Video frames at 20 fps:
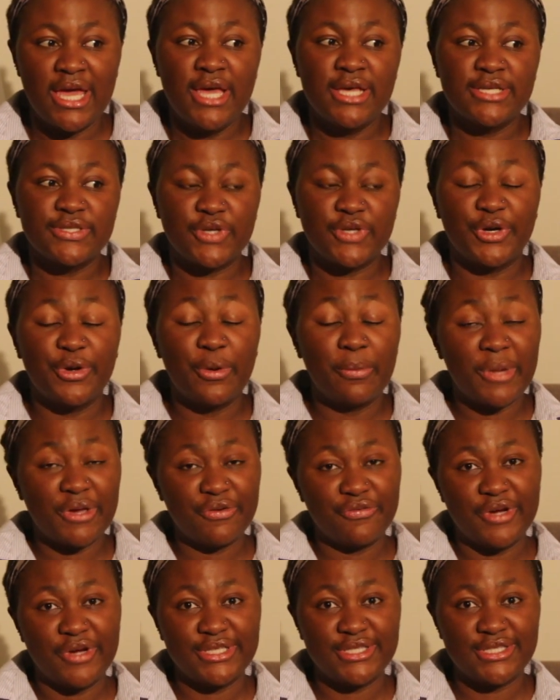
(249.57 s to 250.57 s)
So I got my
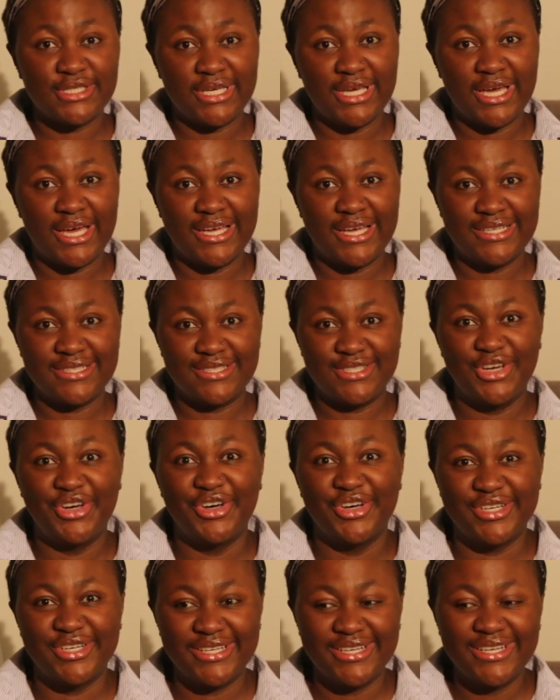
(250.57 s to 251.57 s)
friend to get it
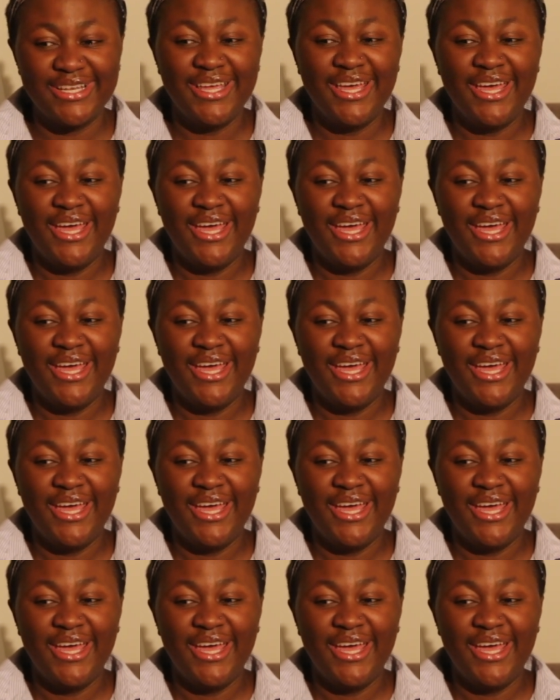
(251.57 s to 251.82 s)
done,